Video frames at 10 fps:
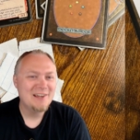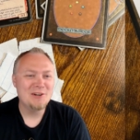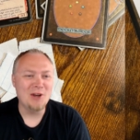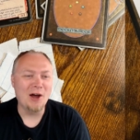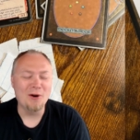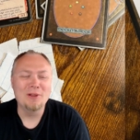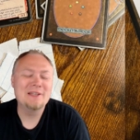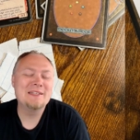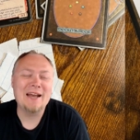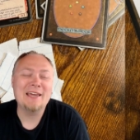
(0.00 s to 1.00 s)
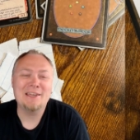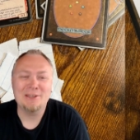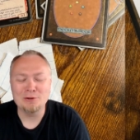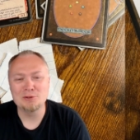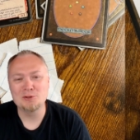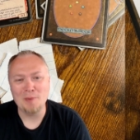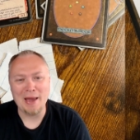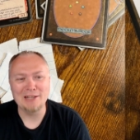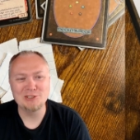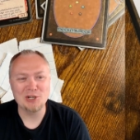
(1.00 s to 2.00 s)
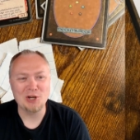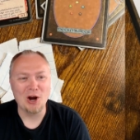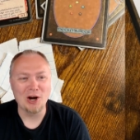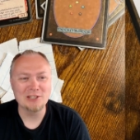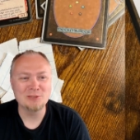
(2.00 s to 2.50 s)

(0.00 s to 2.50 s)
not only did I use magic cards,